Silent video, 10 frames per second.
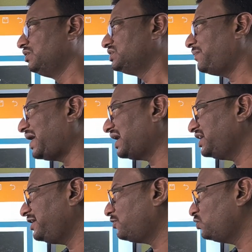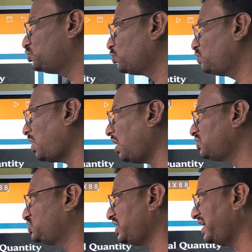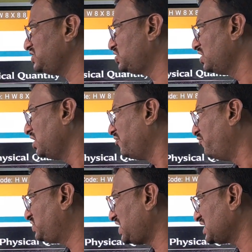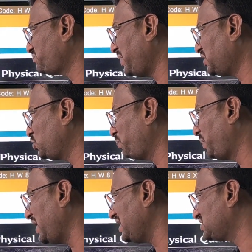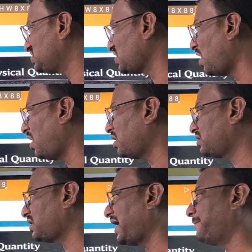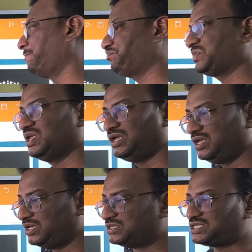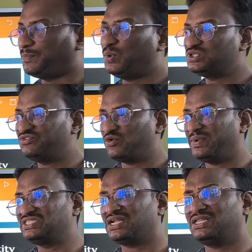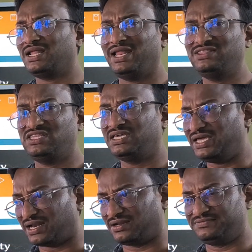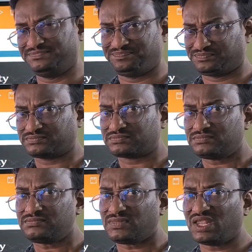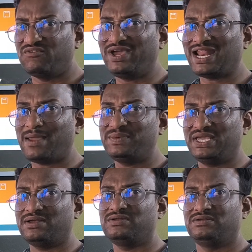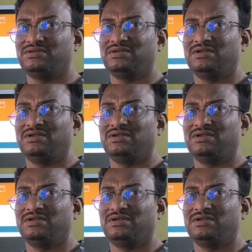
The magnitude should not change with respect to place or time. Suppose if you measure the length here, where I am here,